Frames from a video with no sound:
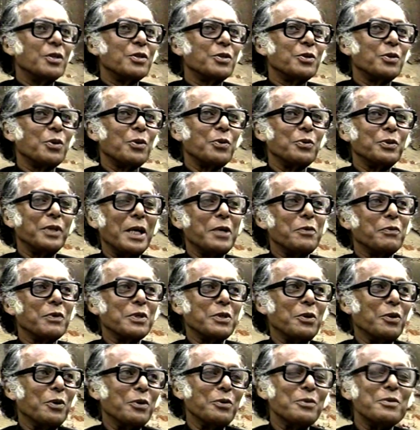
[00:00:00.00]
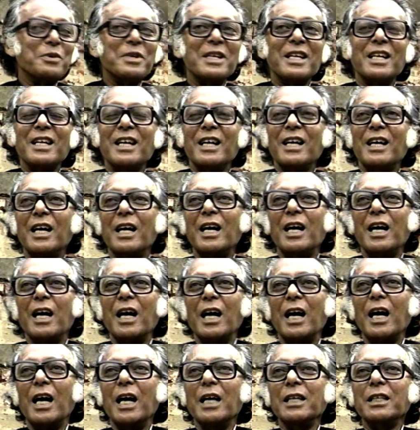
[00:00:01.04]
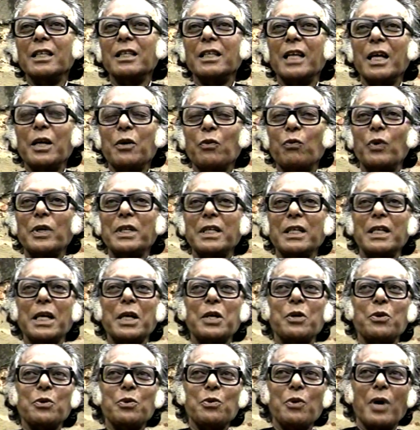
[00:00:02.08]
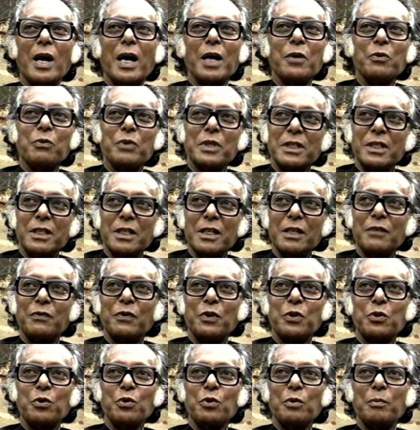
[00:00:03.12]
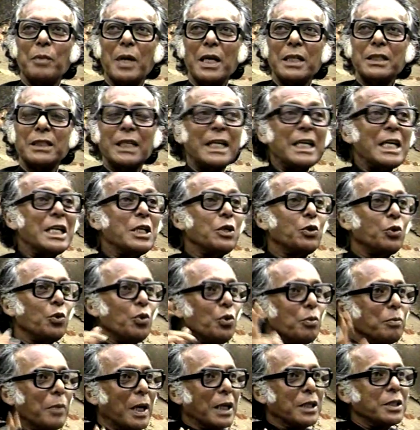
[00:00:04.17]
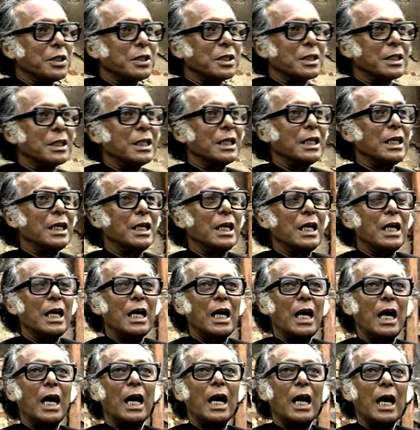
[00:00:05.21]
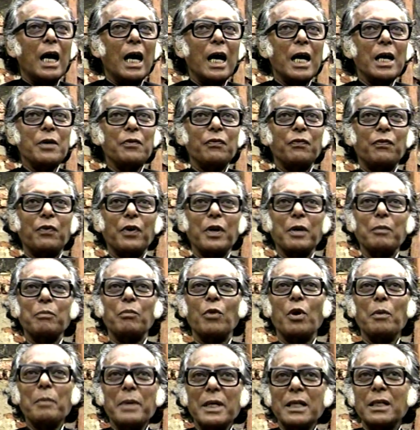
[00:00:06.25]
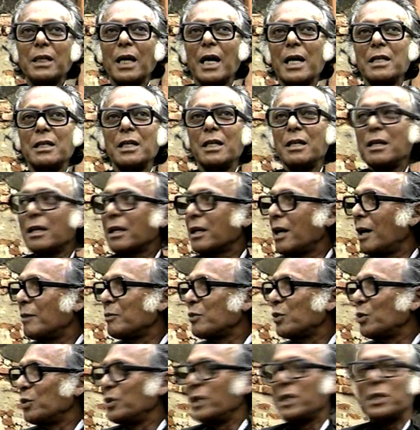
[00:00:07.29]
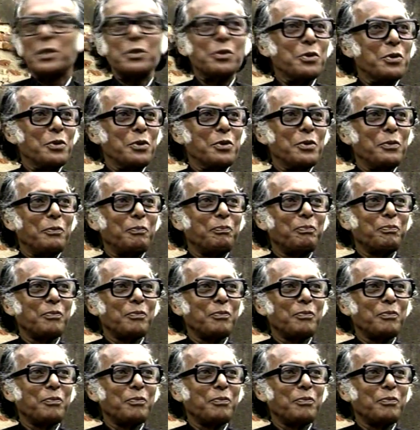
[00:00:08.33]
So that was all. And then what did I do? I was here for two months, and in two months, I, for a moment, I didn't come to the studio.